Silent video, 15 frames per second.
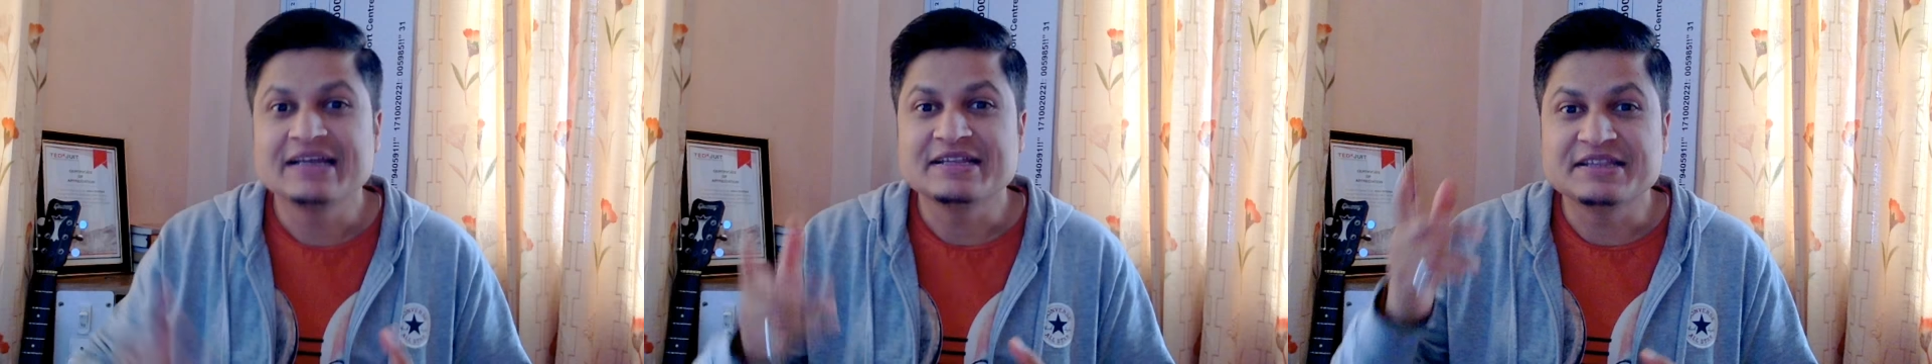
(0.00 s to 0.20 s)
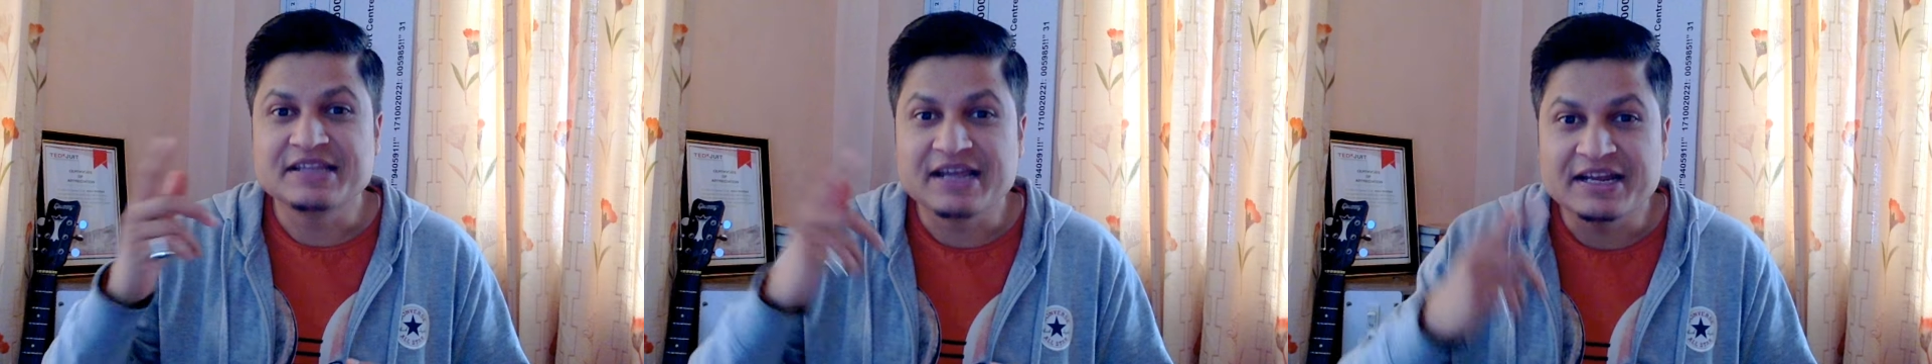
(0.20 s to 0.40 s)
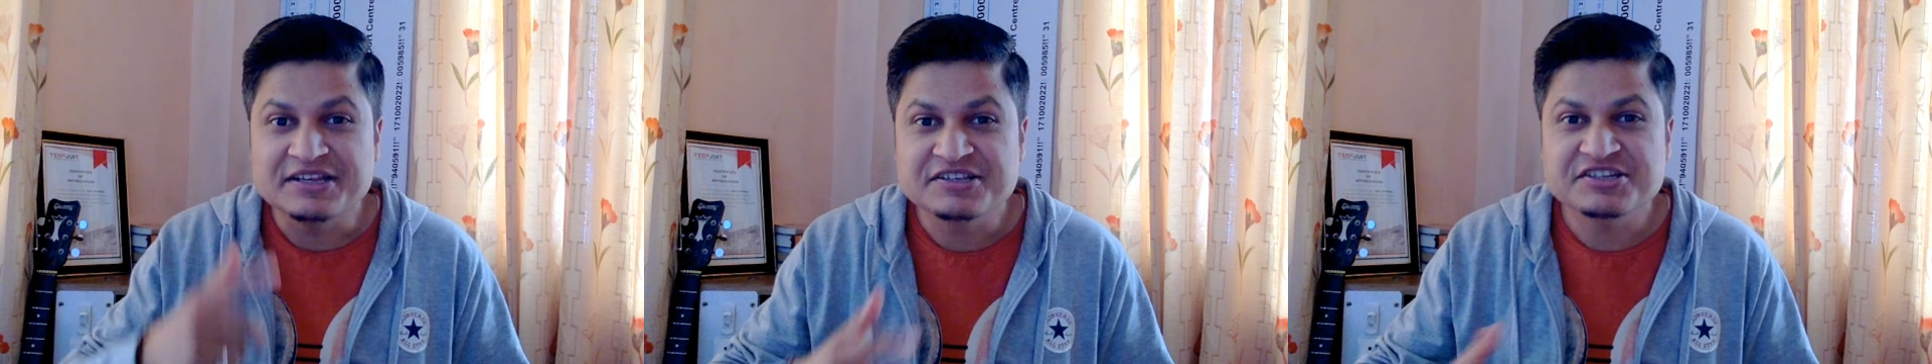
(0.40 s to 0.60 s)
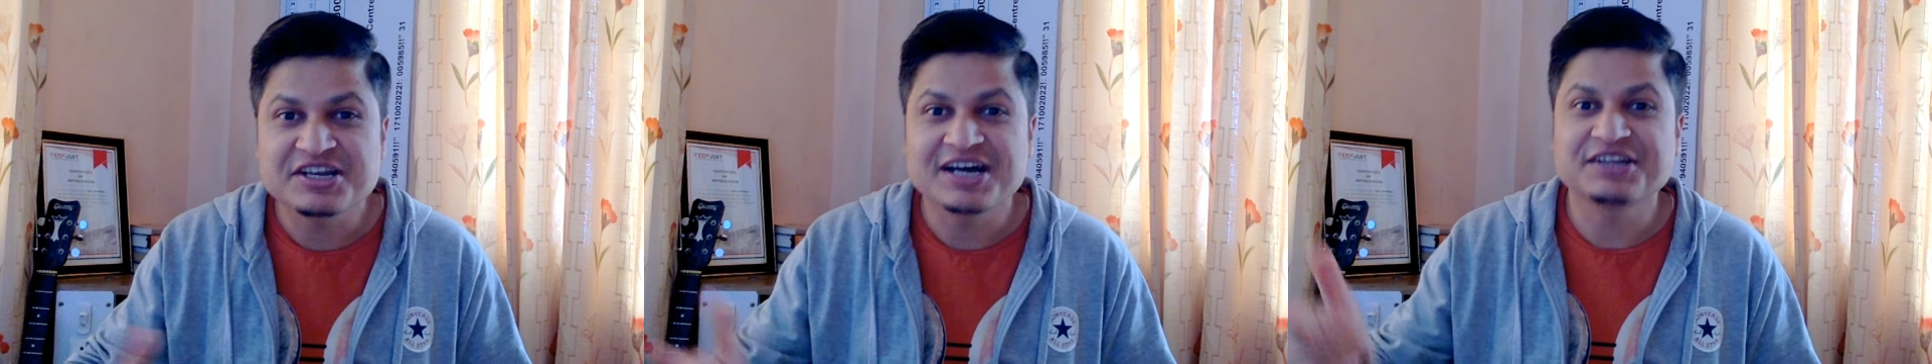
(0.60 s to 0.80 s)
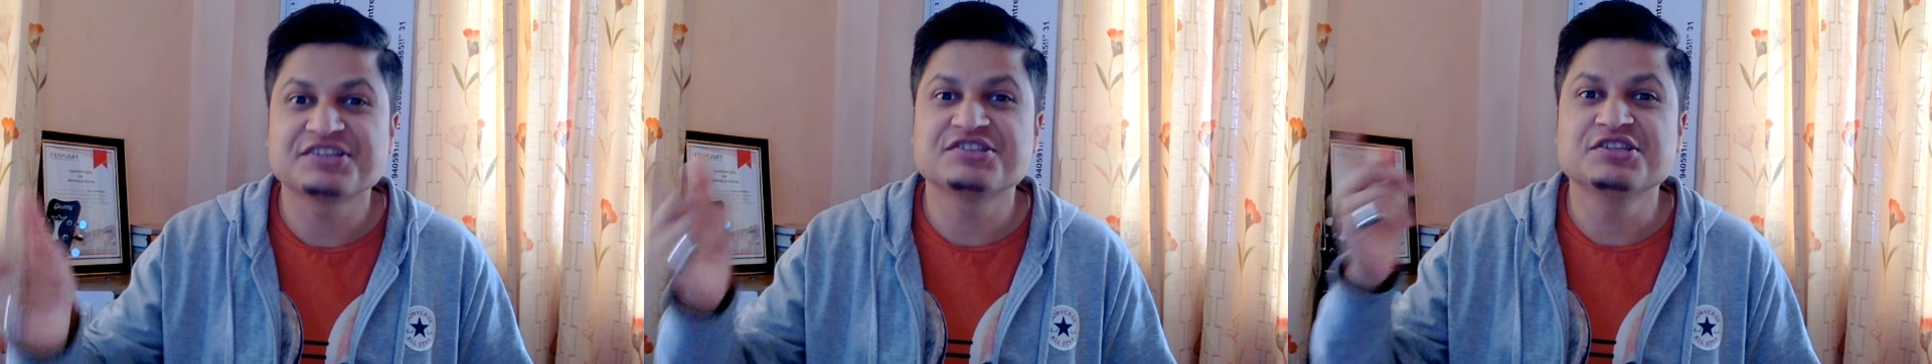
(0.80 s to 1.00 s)
then
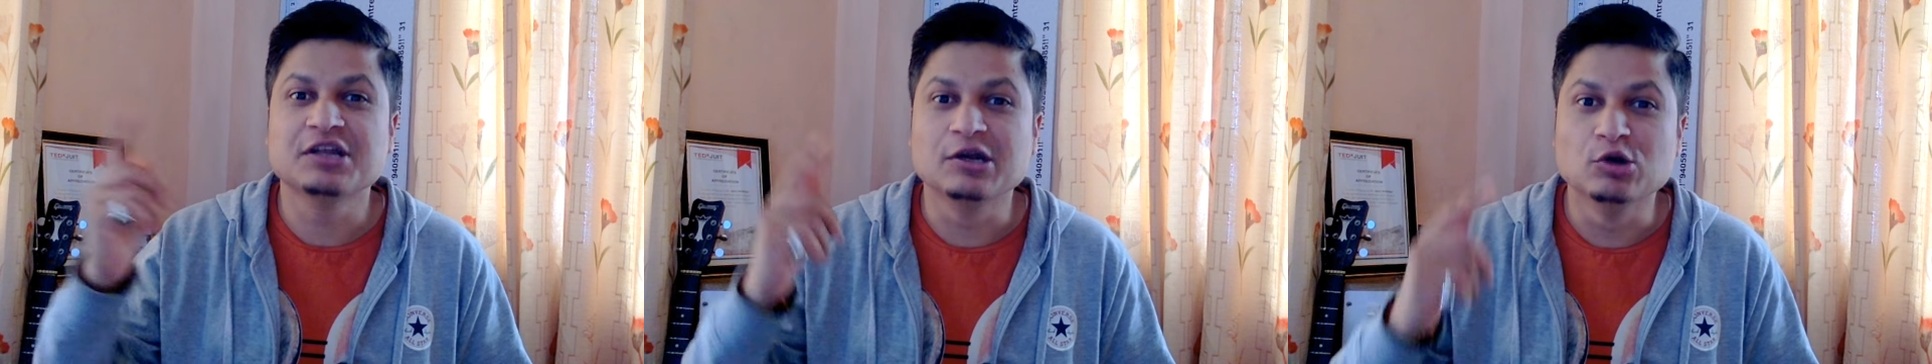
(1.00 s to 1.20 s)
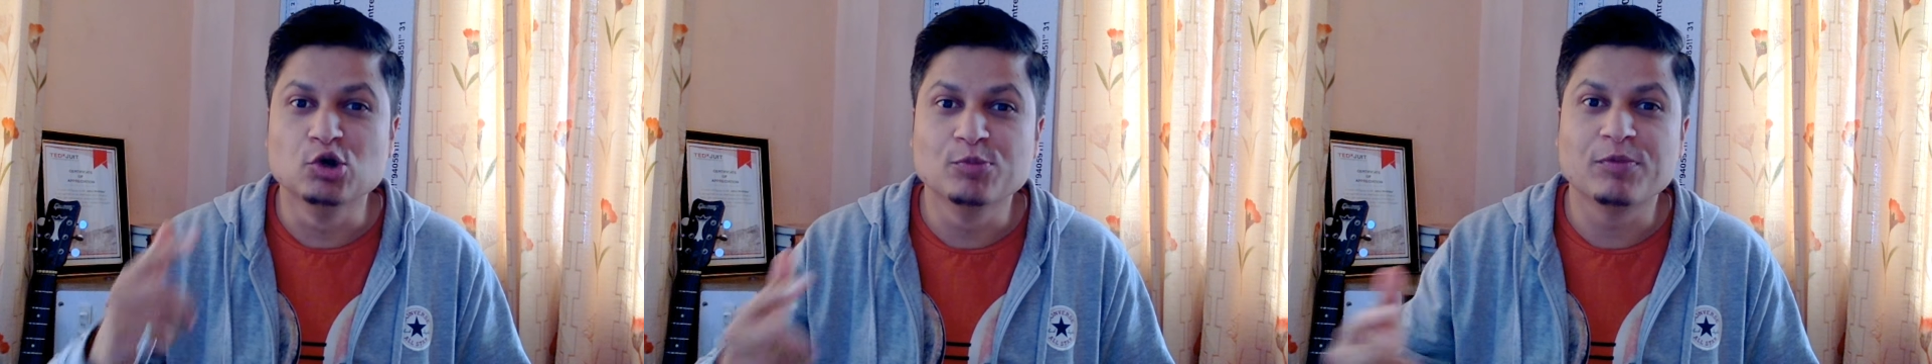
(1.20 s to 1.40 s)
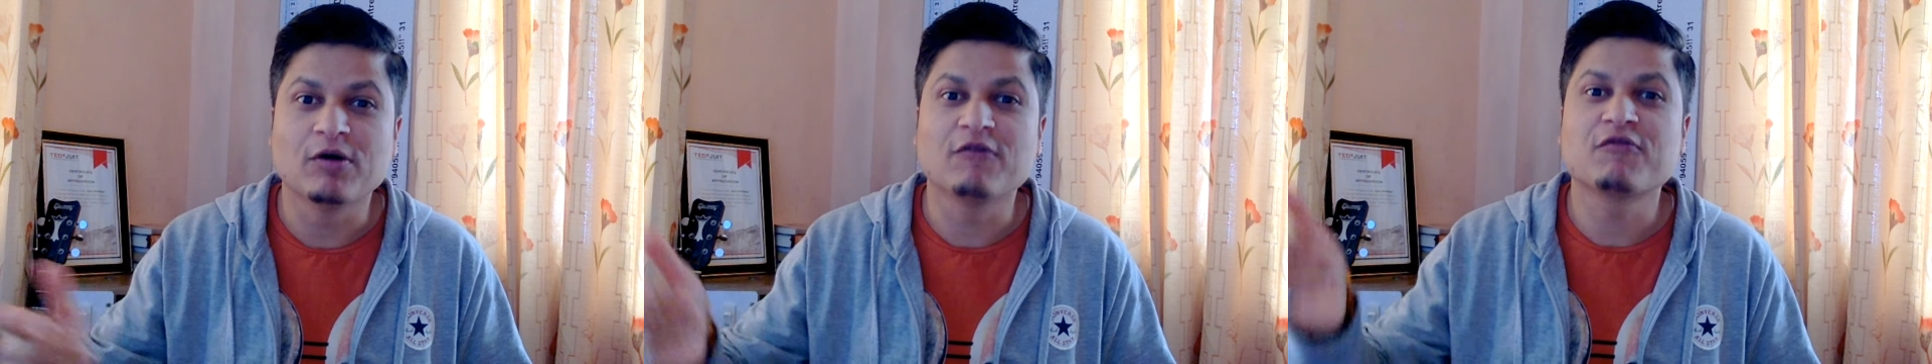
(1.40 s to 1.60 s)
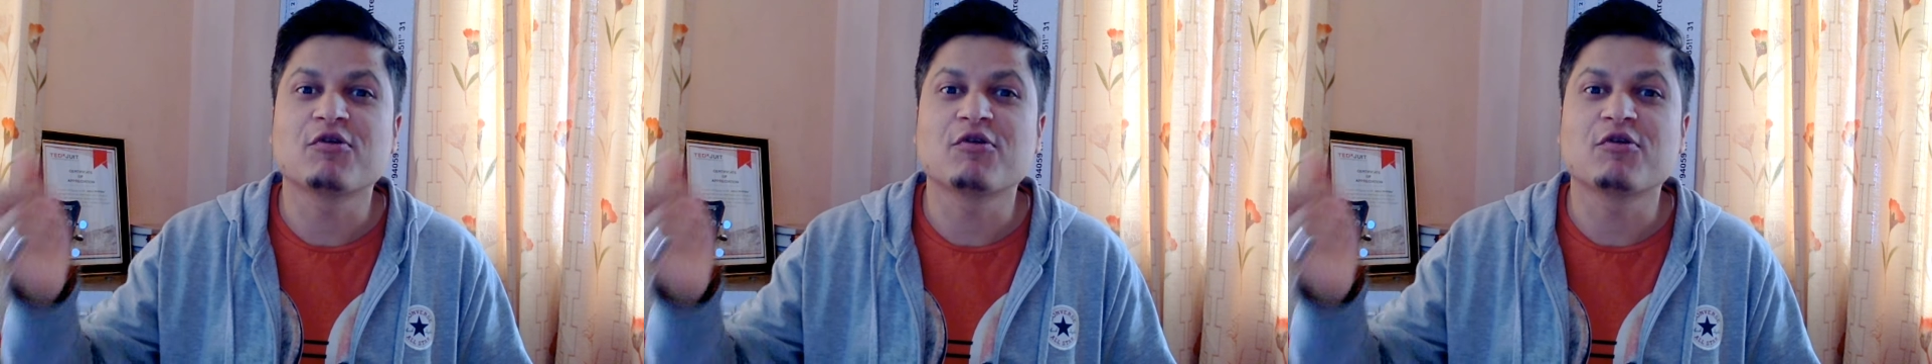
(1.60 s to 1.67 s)
starts the loop of